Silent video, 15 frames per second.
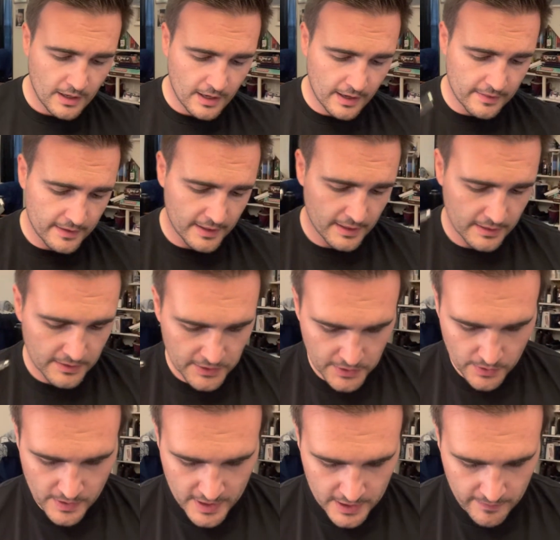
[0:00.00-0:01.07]
And then,
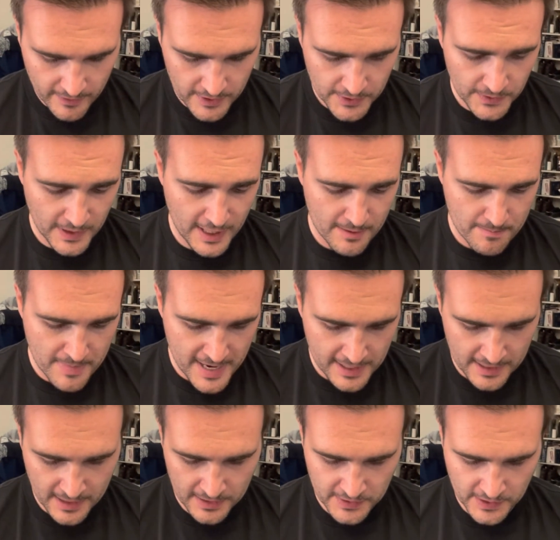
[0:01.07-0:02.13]
you've also got bait
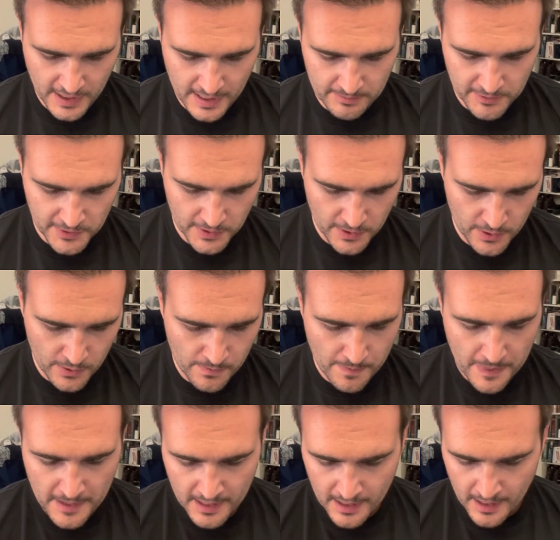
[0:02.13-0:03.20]
enzymes. So
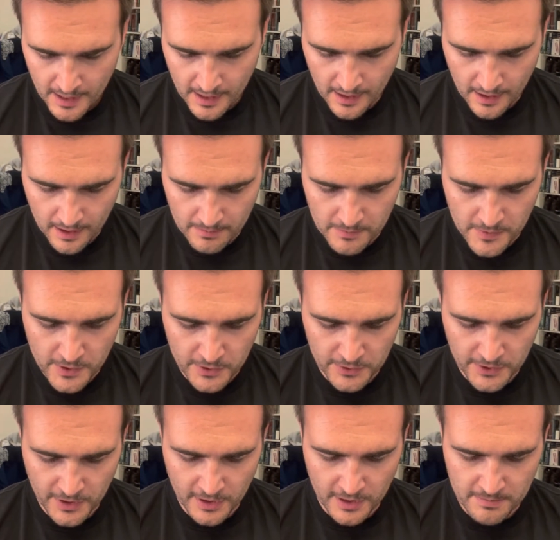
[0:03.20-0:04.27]
those
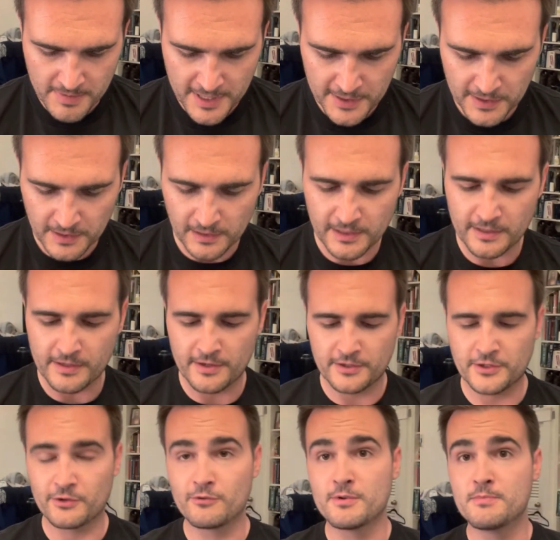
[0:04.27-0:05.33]
are basically there
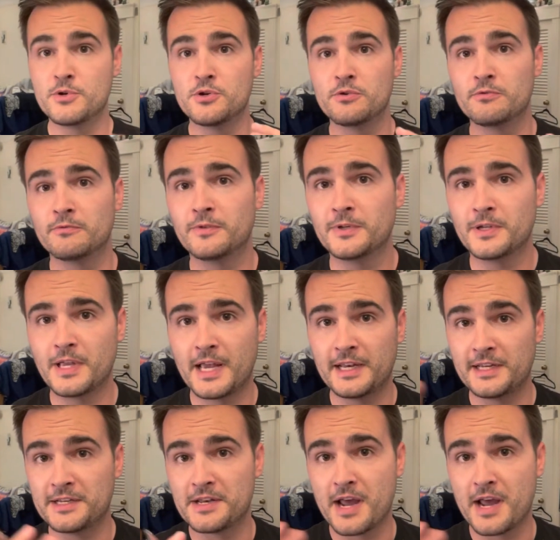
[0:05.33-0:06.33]
to remove any